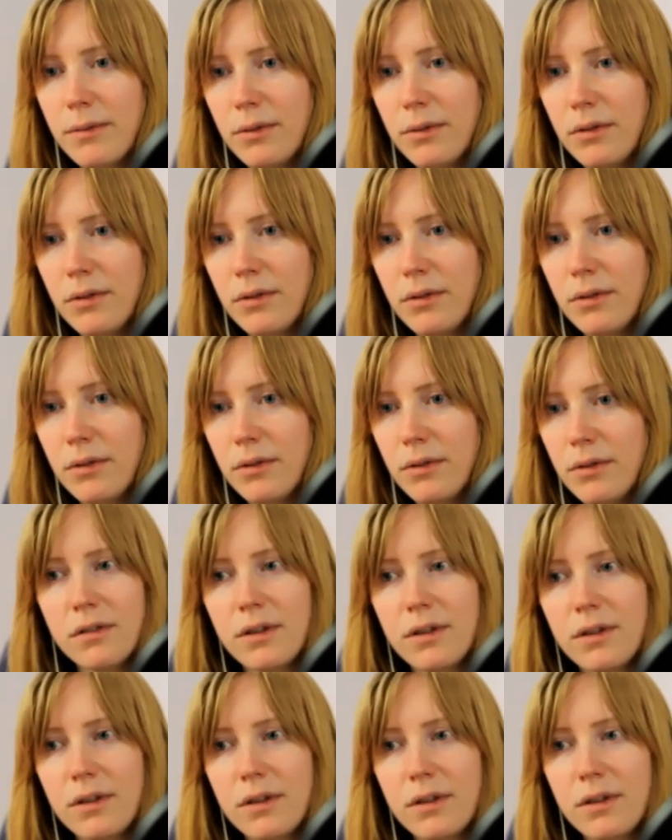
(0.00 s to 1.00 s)
So just
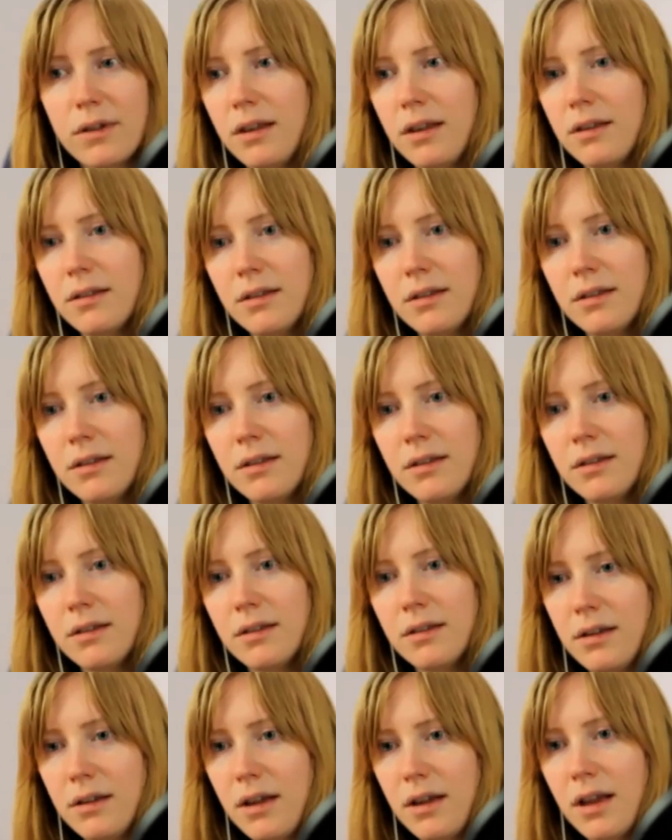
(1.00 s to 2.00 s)
indie,
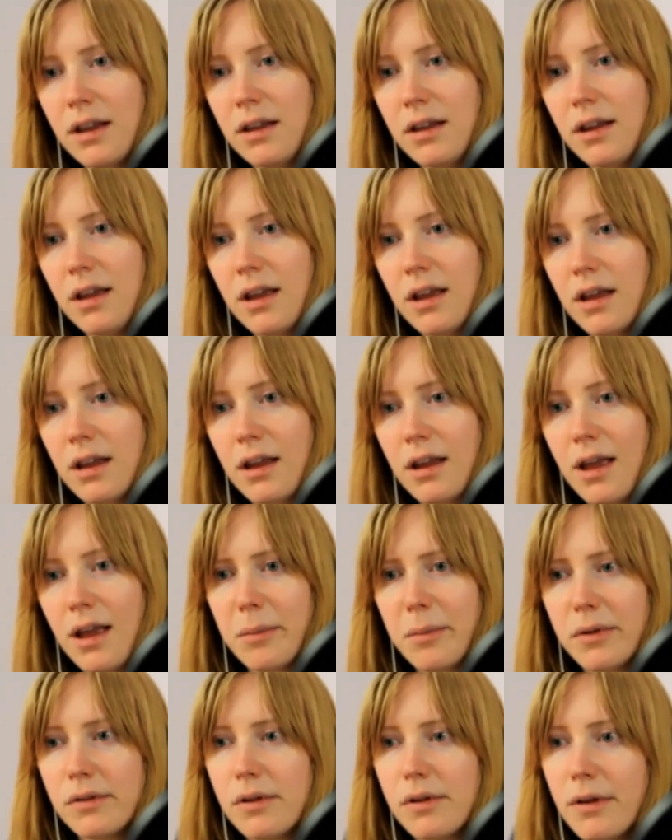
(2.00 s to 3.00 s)
indie and
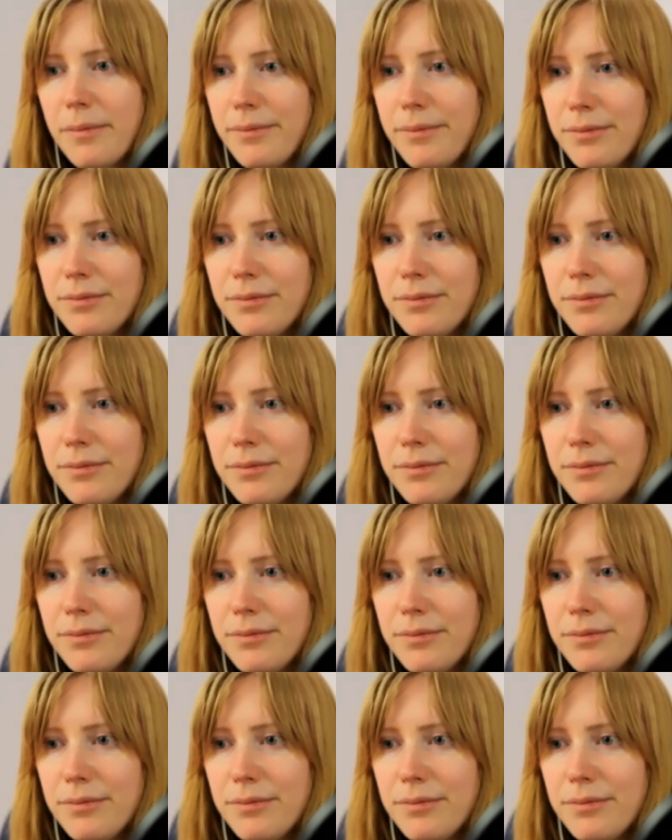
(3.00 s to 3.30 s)
Amazon.